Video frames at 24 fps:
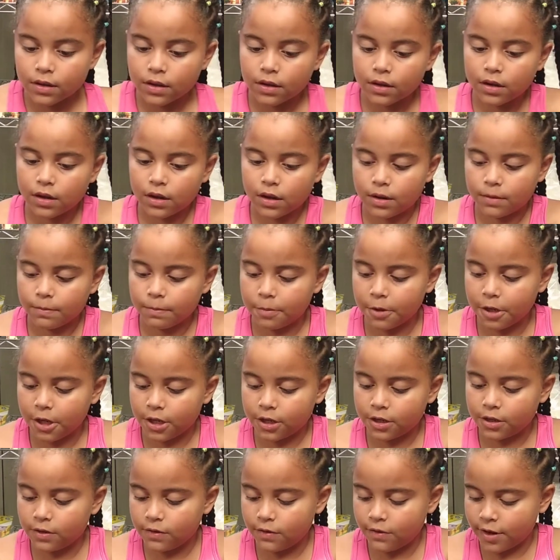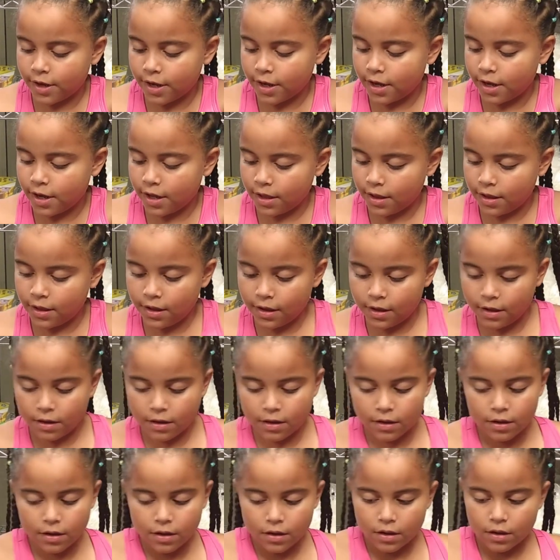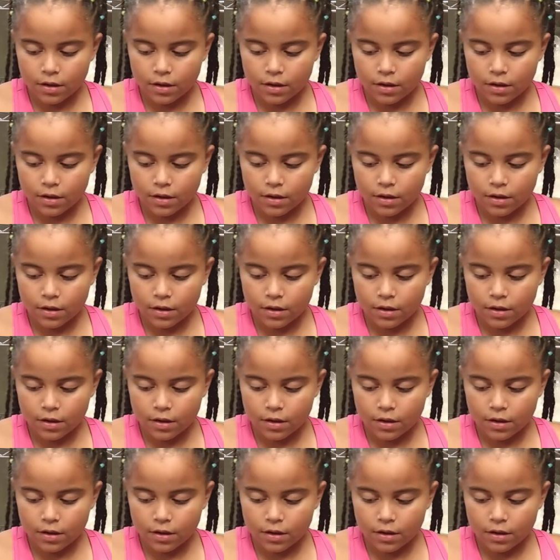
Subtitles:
it on pink so I get the